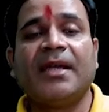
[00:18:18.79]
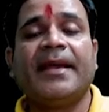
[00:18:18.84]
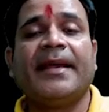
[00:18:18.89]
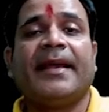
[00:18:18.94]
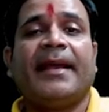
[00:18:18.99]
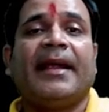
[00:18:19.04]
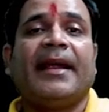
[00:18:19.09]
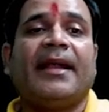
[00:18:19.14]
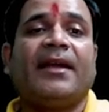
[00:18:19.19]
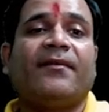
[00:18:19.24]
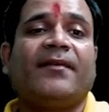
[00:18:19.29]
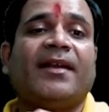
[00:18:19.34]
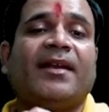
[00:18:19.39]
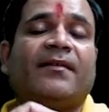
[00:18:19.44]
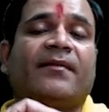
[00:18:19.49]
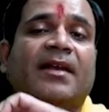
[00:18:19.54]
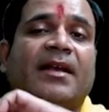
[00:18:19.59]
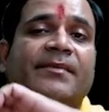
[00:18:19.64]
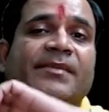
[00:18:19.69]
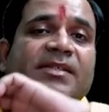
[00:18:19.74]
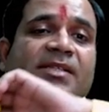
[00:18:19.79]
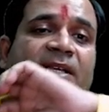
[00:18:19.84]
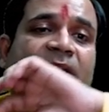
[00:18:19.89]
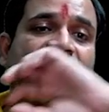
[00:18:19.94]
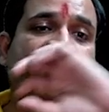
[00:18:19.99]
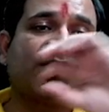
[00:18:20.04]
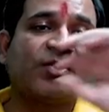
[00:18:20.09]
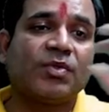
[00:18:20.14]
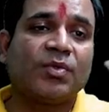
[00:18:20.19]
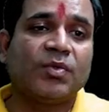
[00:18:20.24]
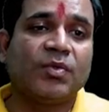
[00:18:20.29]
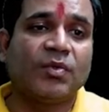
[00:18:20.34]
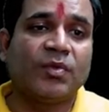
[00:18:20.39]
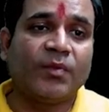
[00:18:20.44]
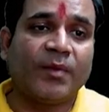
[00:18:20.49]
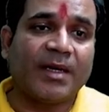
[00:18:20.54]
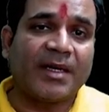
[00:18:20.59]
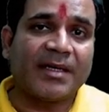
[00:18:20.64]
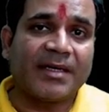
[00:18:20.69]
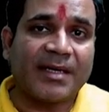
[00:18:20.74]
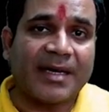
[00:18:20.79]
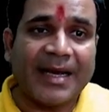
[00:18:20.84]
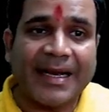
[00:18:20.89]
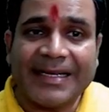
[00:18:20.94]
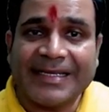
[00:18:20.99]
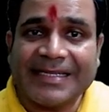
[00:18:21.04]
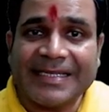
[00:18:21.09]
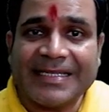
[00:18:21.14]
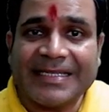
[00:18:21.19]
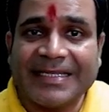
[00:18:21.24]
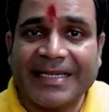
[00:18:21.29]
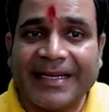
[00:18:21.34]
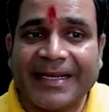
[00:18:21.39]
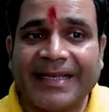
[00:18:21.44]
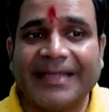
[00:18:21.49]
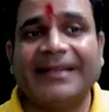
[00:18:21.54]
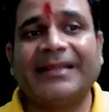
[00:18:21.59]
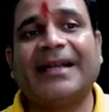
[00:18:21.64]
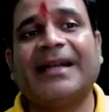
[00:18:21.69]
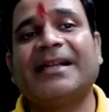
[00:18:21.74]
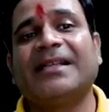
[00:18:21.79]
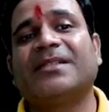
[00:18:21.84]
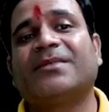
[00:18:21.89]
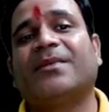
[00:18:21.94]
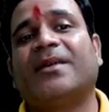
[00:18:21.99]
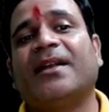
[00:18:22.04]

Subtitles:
and whenever I'm saying to go what ICZN, that is what?